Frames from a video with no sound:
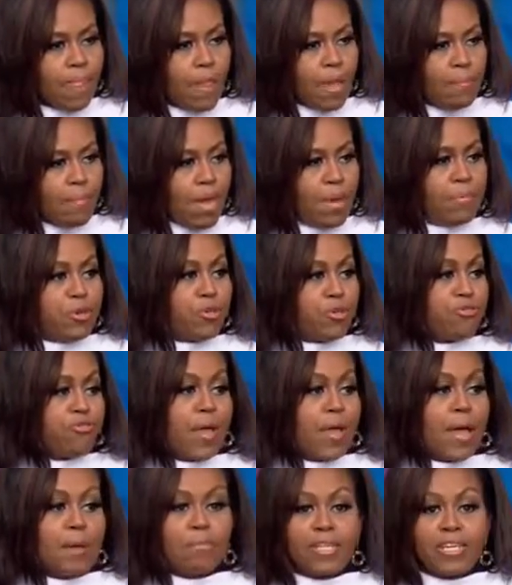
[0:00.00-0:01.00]
Maybe your
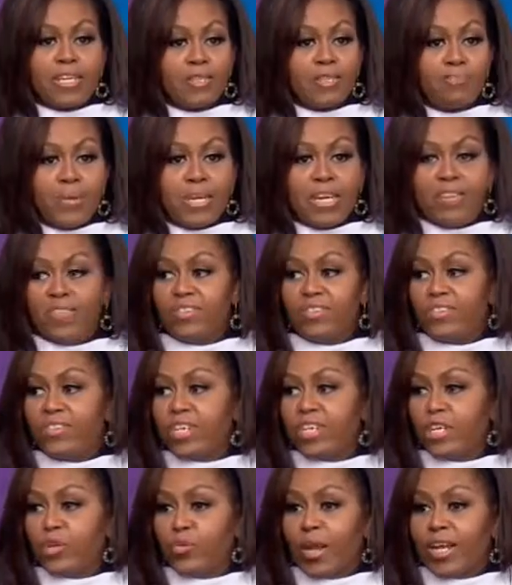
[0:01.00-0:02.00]
family has been in the
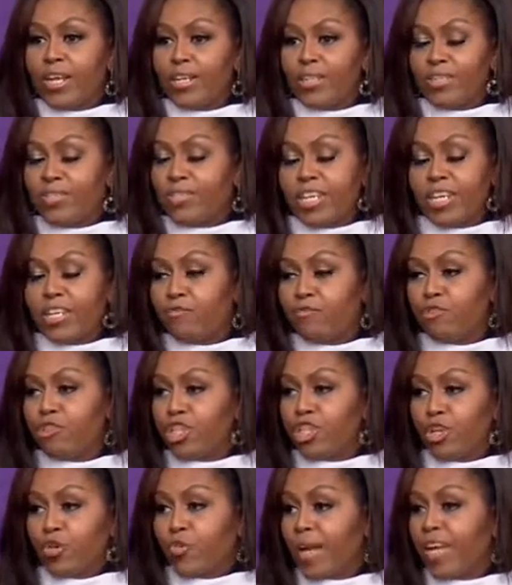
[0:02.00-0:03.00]
city for
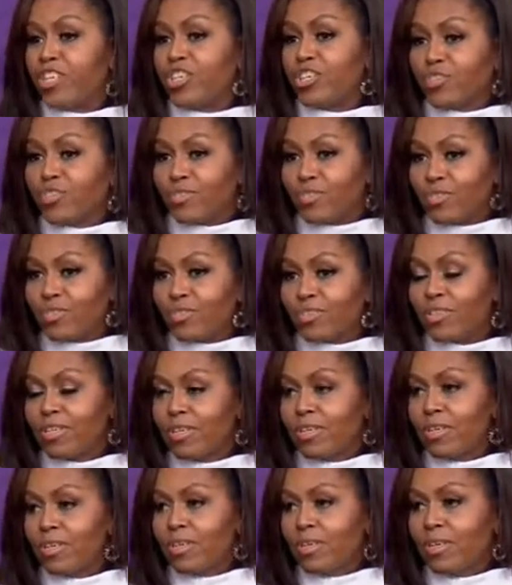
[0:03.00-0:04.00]
generations.
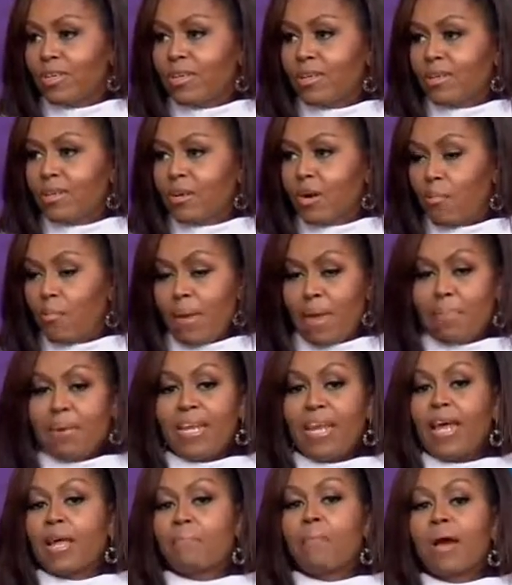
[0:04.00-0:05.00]
Or maybe
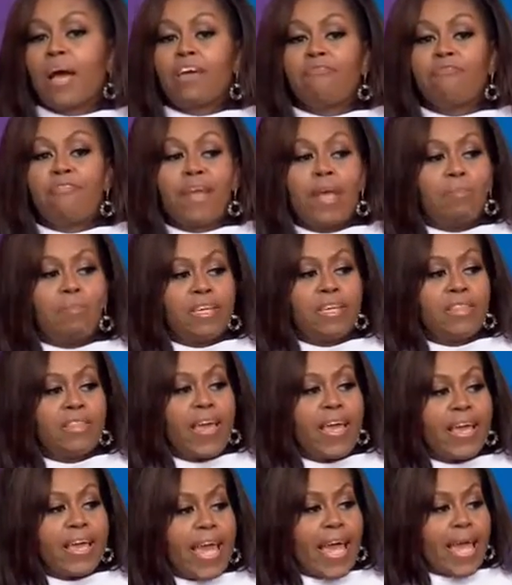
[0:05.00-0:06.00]
like my family,
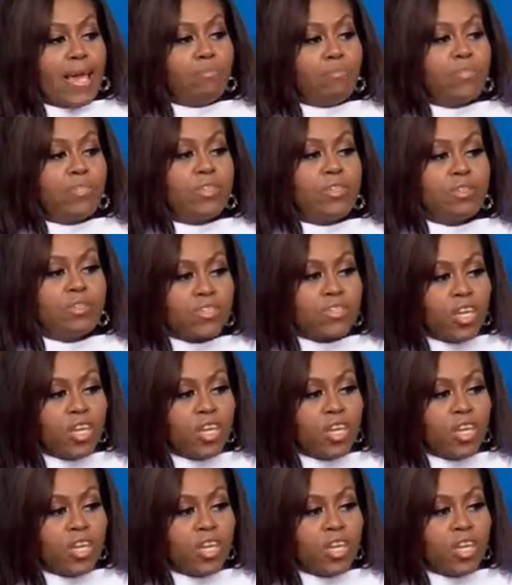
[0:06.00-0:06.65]
they came to this